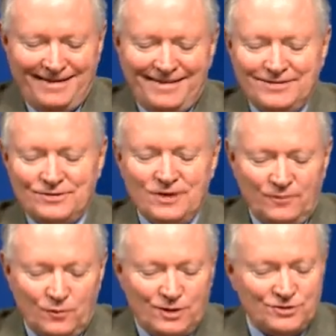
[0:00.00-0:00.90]
it's a
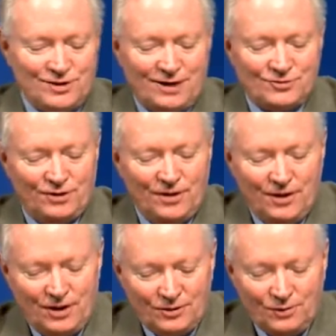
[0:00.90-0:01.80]
tough question, actually.
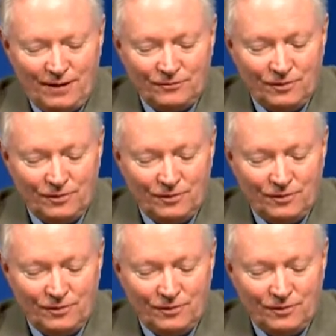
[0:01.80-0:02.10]
You have